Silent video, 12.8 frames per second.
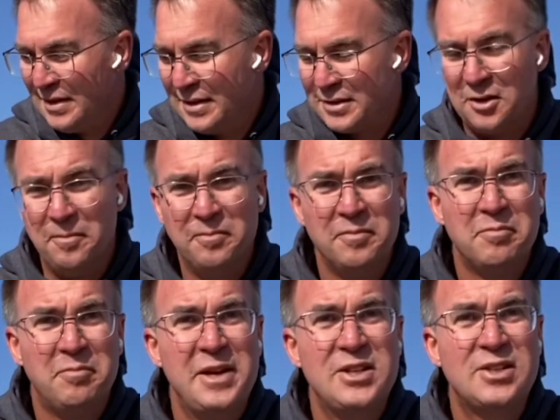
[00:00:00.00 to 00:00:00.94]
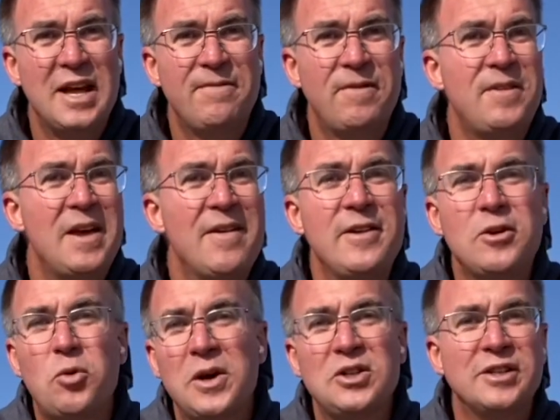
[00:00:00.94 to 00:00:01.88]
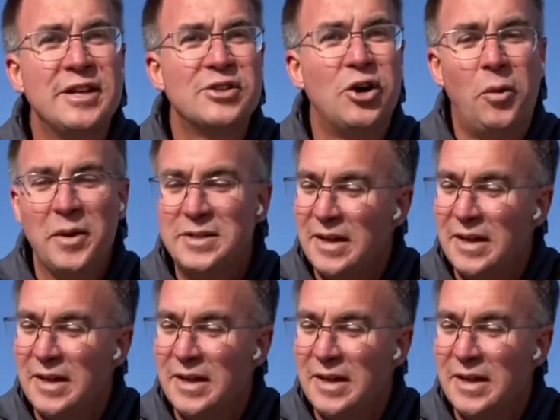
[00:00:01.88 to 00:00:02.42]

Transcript: So be safe. If you have any questions, as always,